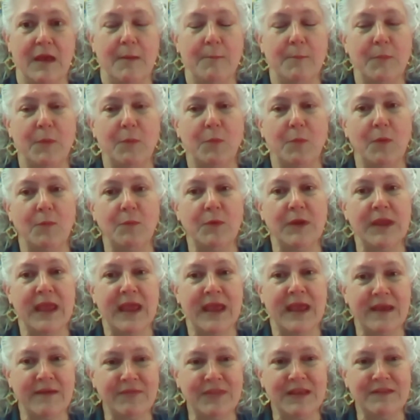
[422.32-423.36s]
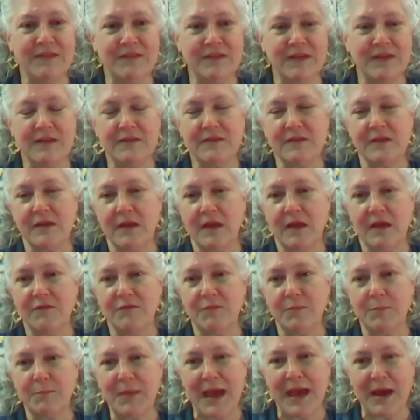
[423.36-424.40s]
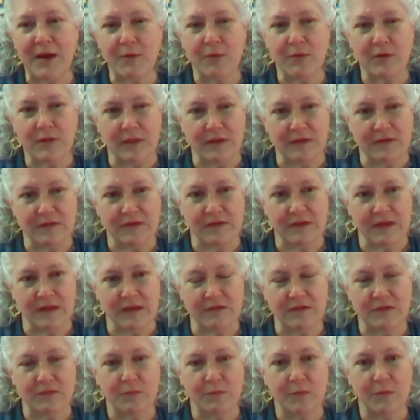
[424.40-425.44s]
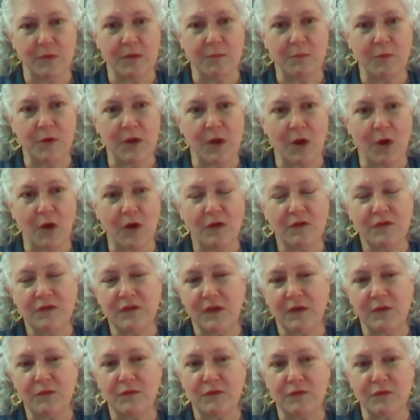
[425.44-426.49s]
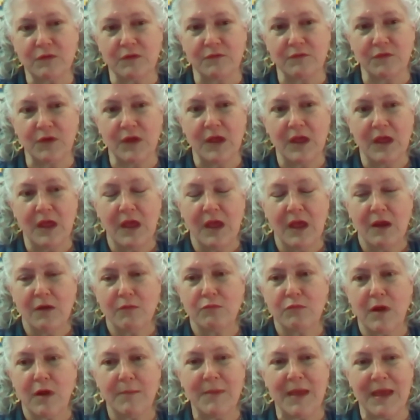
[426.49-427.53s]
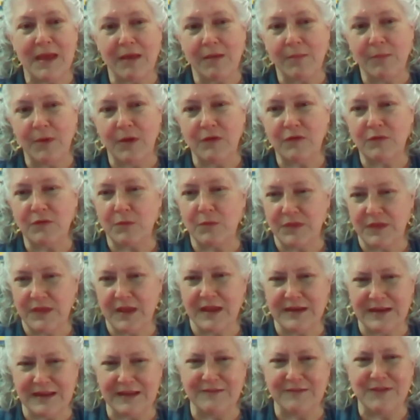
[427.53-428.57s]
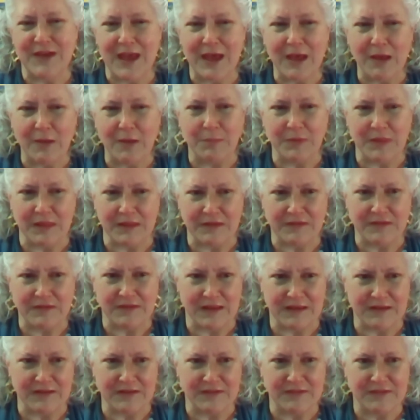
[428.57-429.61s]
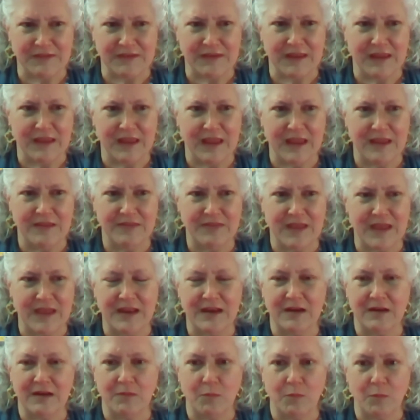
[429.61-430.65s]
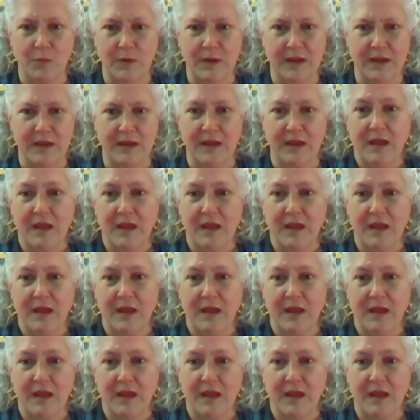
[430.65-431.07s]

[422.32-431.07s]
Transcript: But when we have that sense of powerlessness, we also sort of rub elbows with the idea of helplessness. And then we